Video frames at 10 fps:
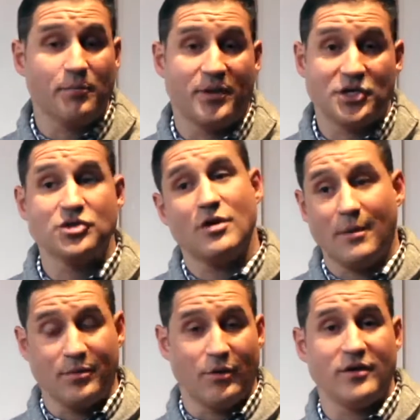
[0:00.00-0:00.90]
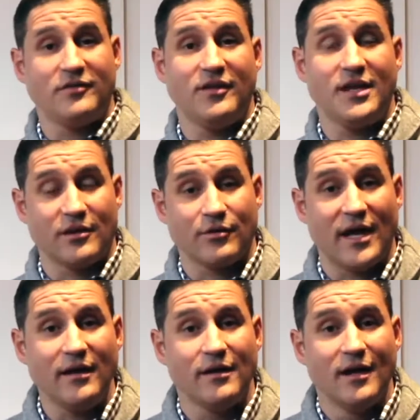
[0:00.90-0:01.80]
a picture, upload it to the
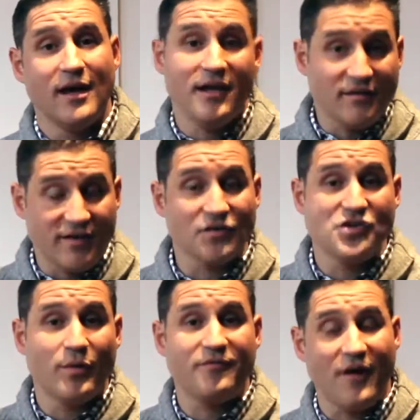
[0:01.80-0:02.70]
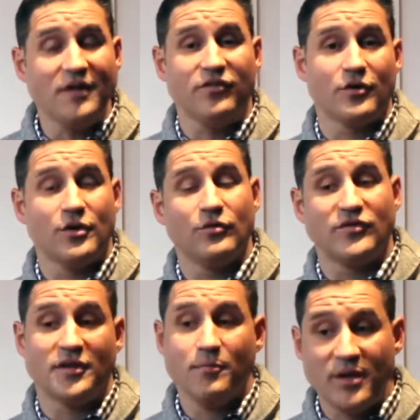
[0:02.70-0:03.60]
internet, and it tells you what fonts are
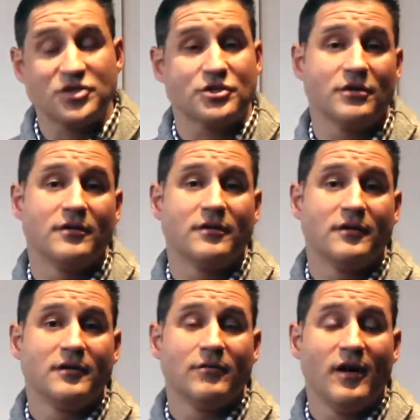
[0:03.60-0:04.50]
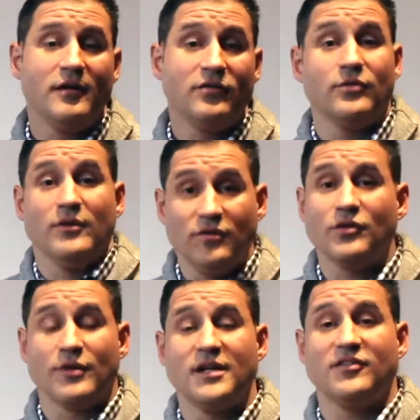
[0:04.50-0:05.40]
used in the picture, right? So there's
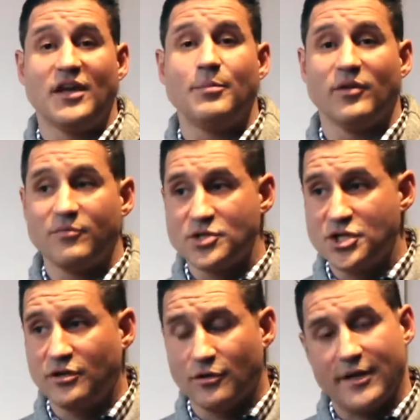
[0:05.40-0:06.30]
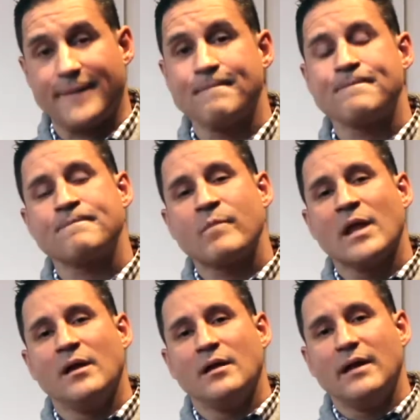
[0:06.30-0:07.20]
a great example of machine learning.
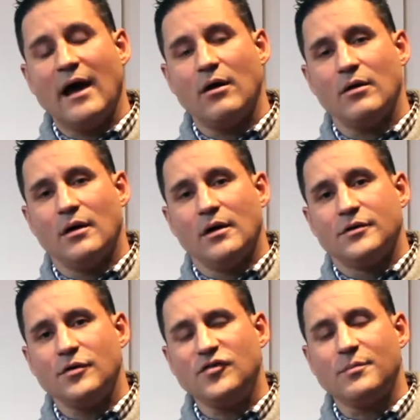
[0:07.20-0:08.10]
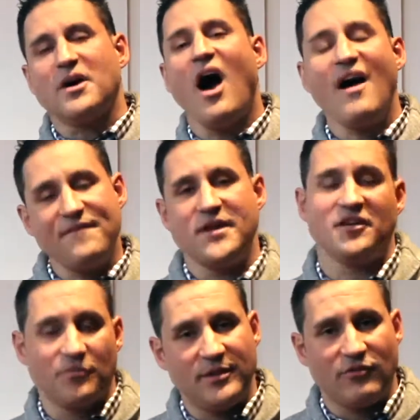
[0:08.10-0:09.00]
Now, there's some
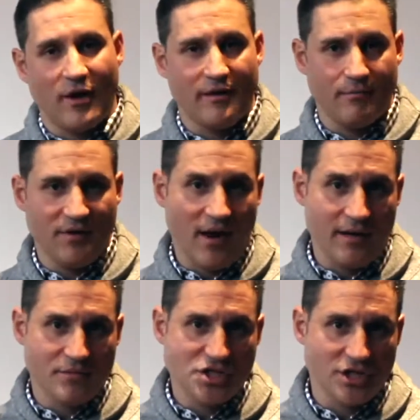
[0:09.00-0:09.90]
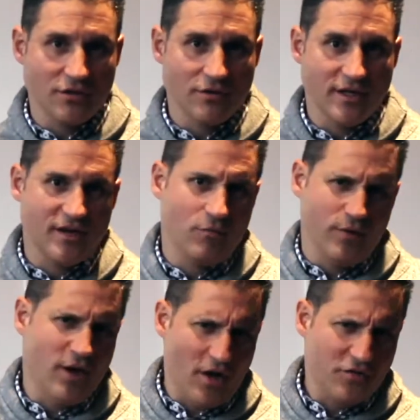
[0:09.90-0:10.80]
confidence behind machine learning, and
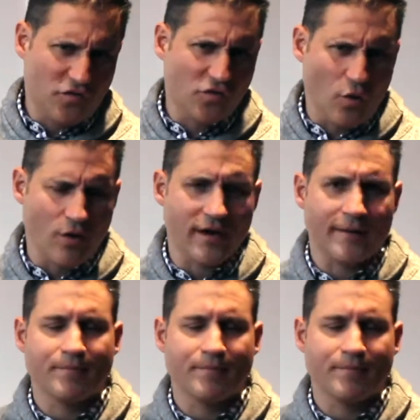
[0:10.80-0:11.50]
we call it scoring.